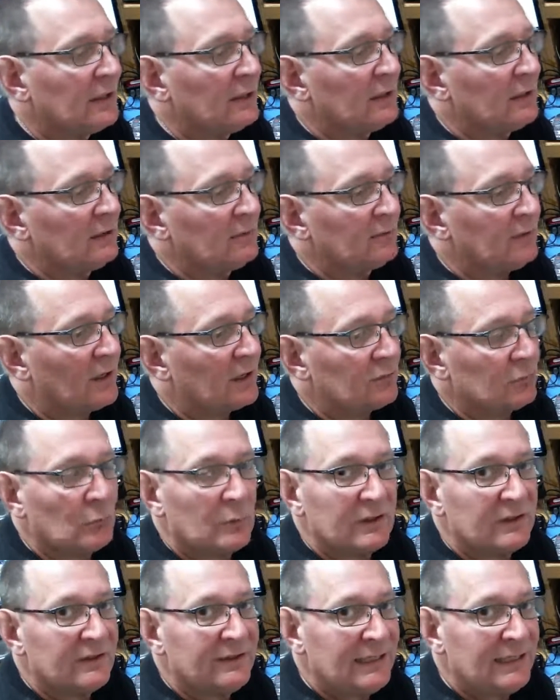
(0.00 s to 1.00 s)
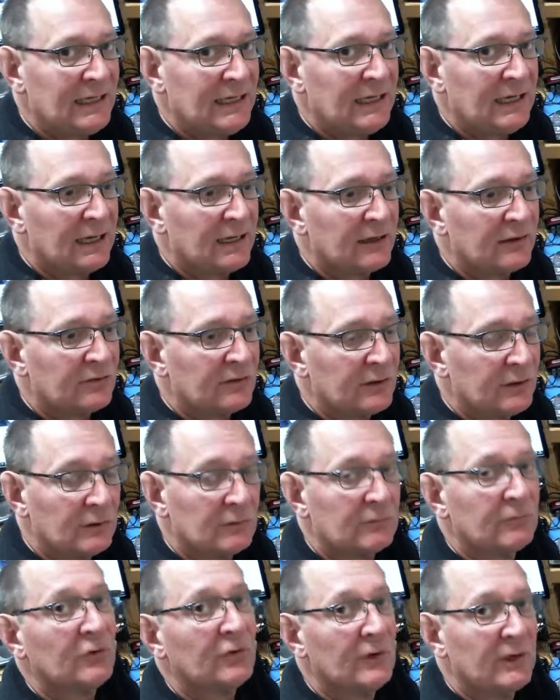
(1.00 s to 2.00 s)
Fox-1D has the
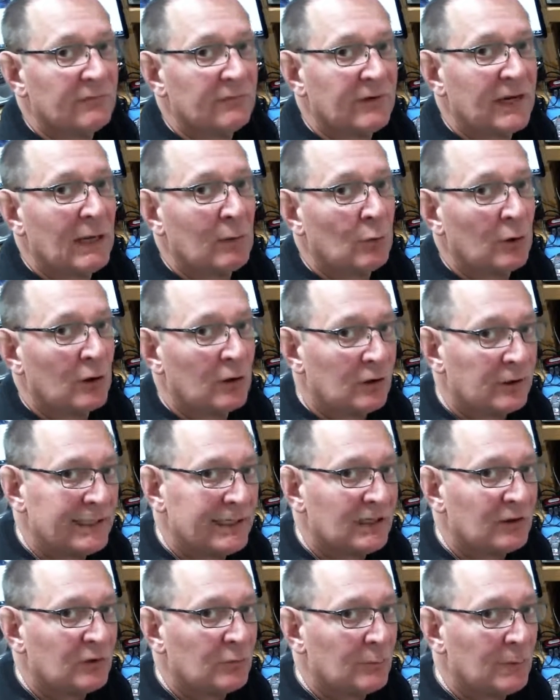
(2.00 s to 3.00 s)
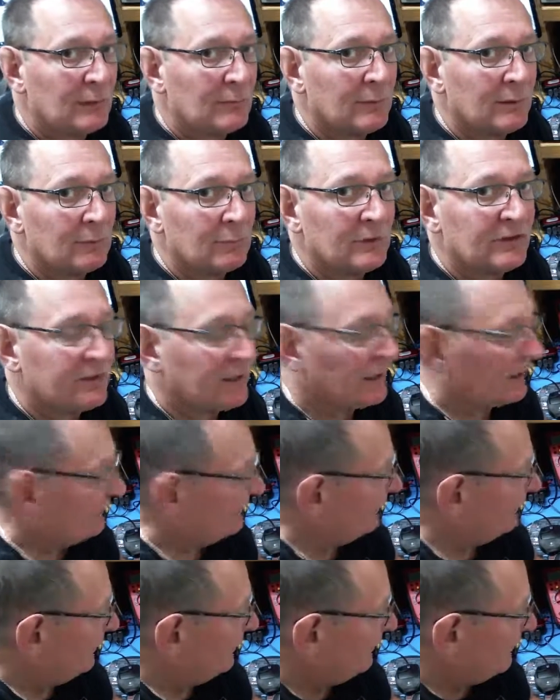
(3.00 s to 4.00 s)
University of Iowa Herky experiment, which takes
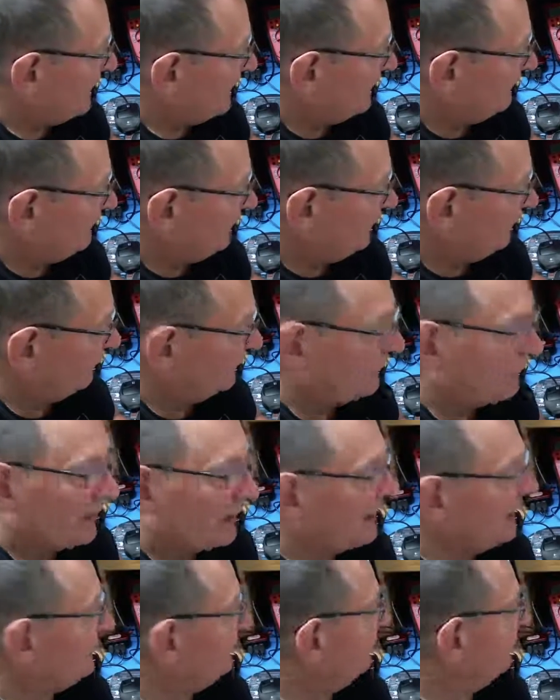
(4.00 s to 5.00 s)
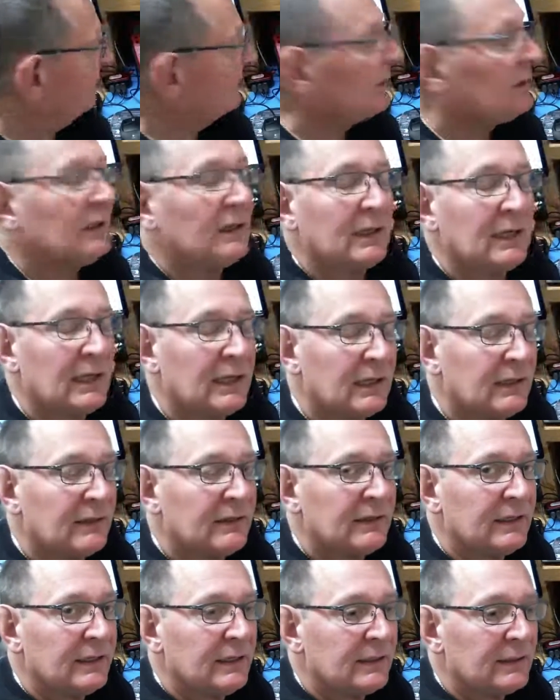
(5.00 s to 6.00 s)
up the bottom 2 slots, and
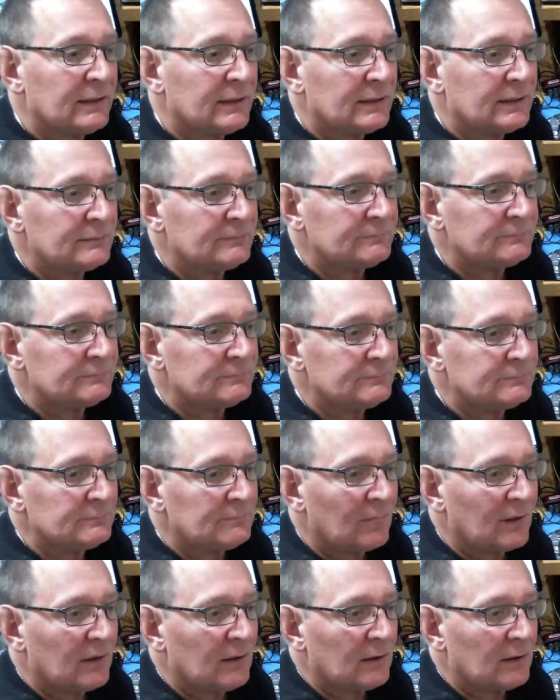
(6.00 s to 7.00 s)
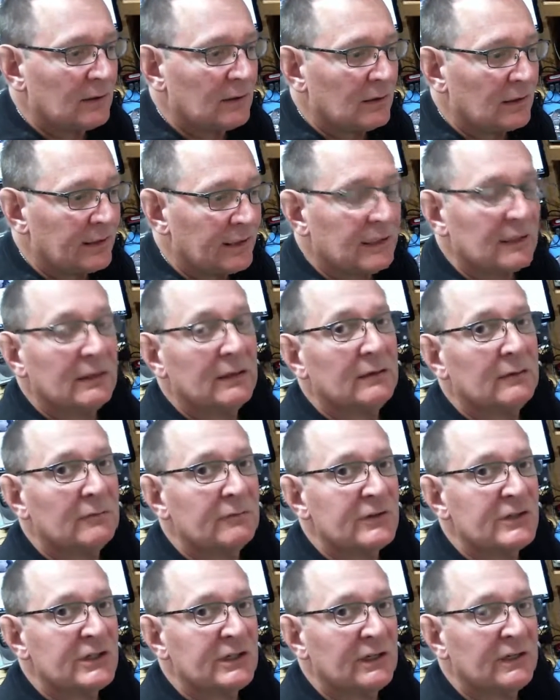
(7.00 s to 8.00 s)
the again, a
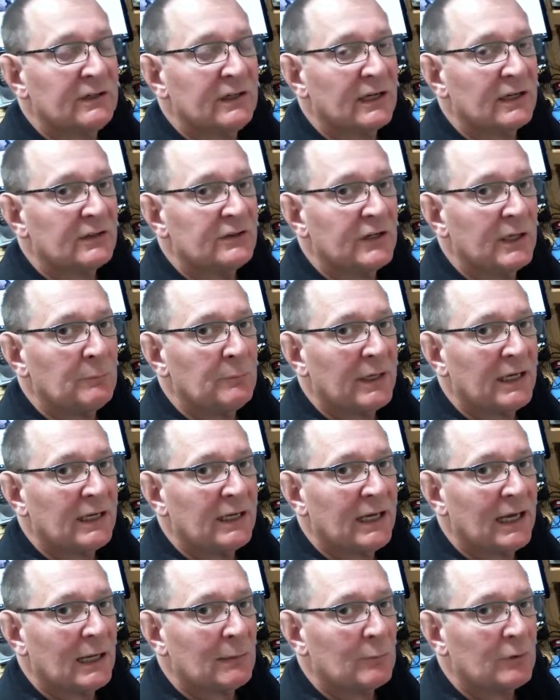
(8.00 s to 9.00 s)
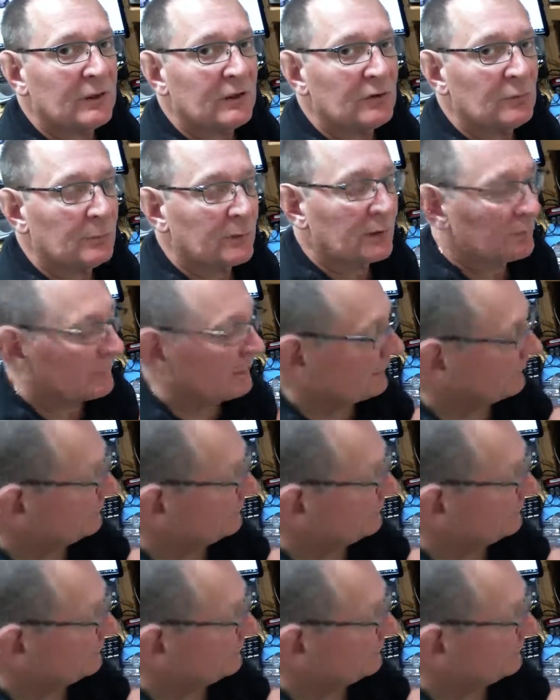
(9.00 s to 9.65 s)
Virginia Tech JPEG camera experiment.